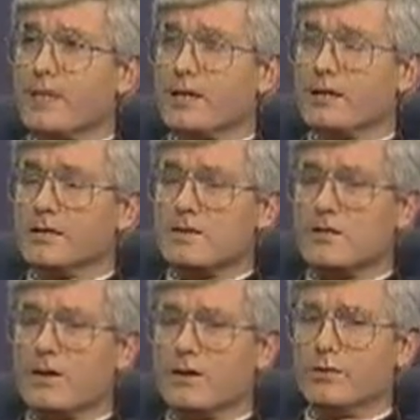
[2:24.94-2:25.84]
And
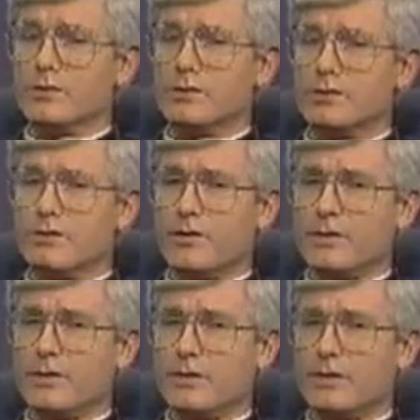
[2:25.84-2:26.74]
so our Lord
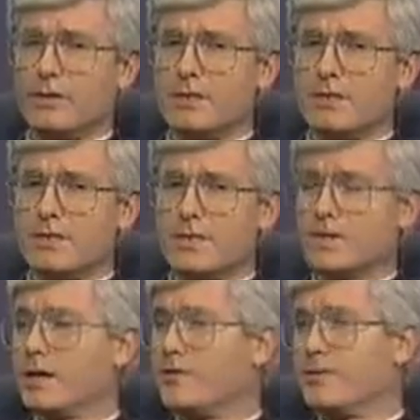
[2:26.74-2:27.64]
taught that he
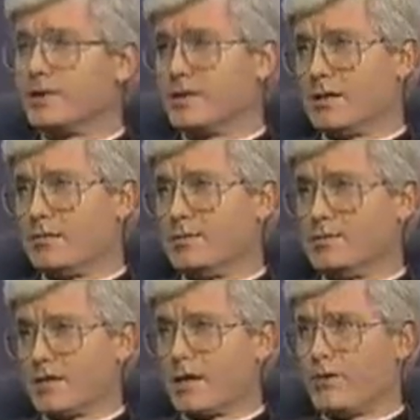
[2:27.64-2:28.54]
himself had come
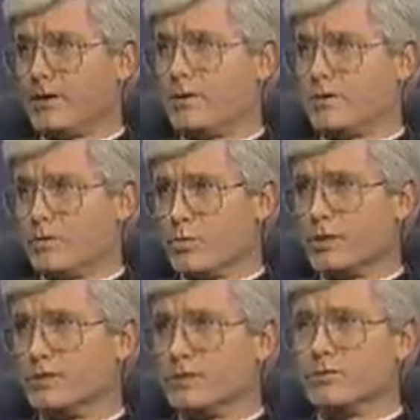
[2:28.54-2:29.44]
to carry out the
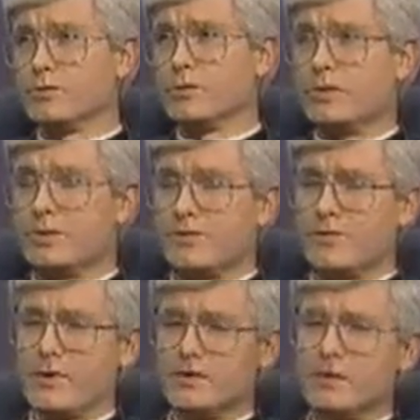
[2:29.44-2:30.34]
will, to do the will of his
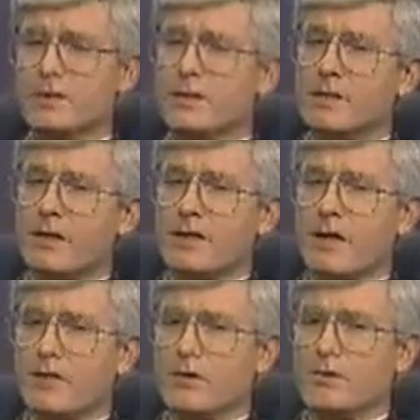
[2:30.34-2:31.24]
father,
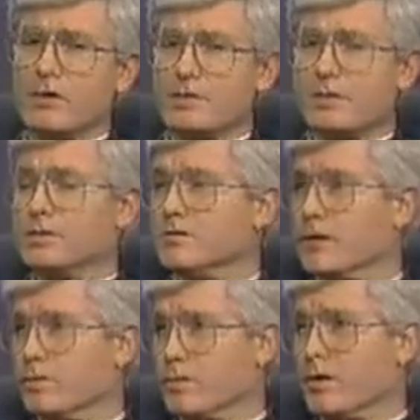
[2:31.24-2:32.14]
and we must do
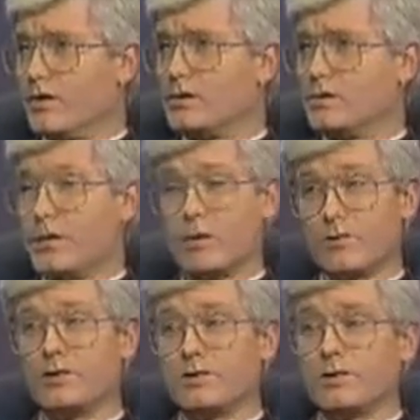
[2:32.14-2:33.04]
that will also. And our
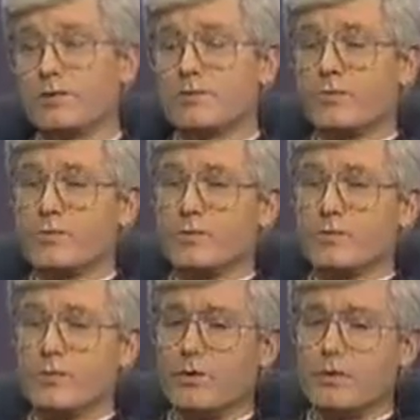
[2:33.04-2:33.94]
Lord told us what that
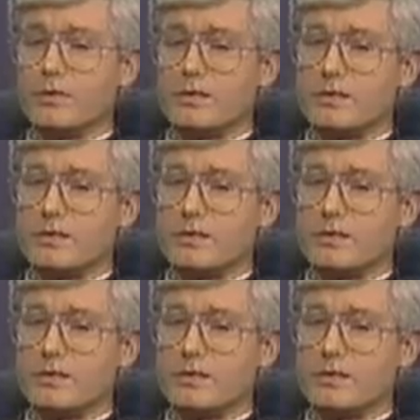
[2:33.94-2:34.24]
will was.